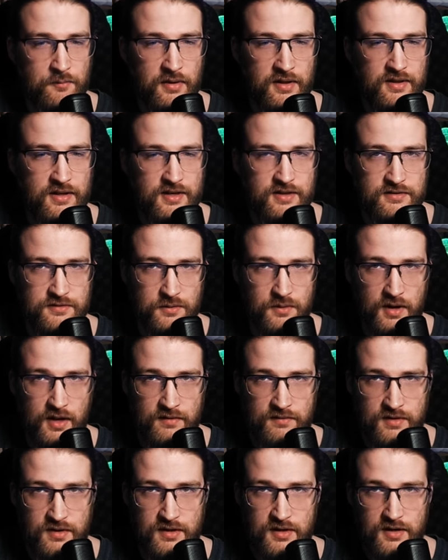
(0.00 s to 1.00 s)
abilities or
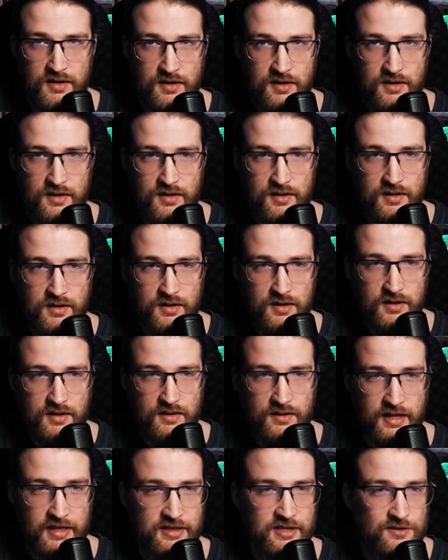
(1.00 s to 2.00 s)
whatever.
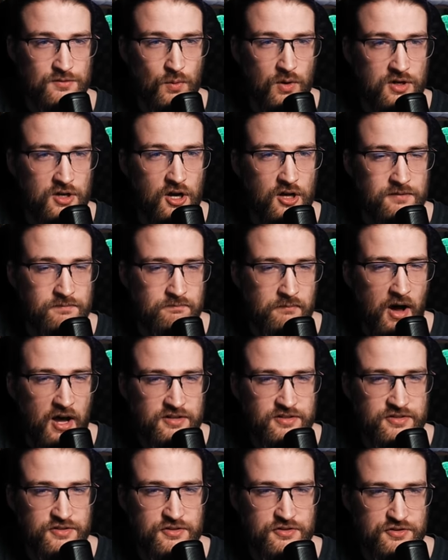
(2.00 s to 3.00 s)
Like this one called
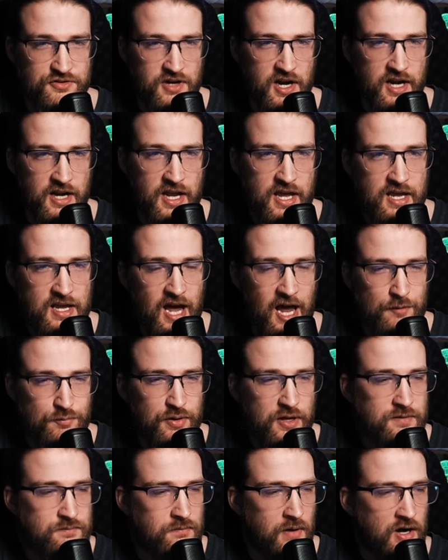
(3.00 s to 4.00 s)
Monster Train. I
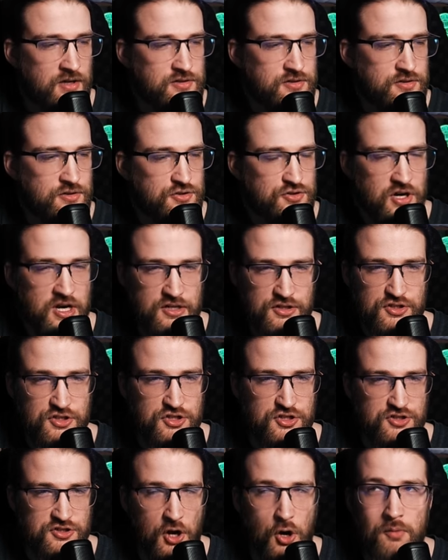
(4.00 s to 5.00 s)
played Monster Train
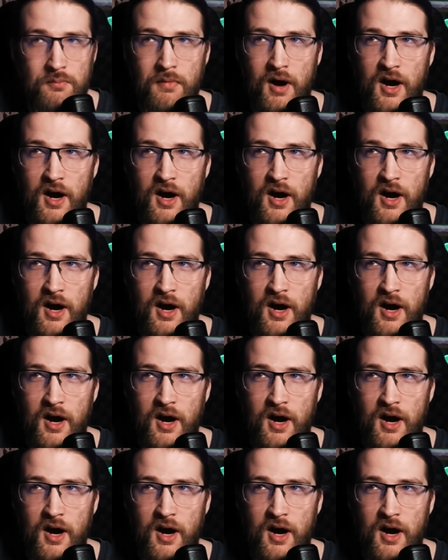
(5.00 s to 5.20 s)
so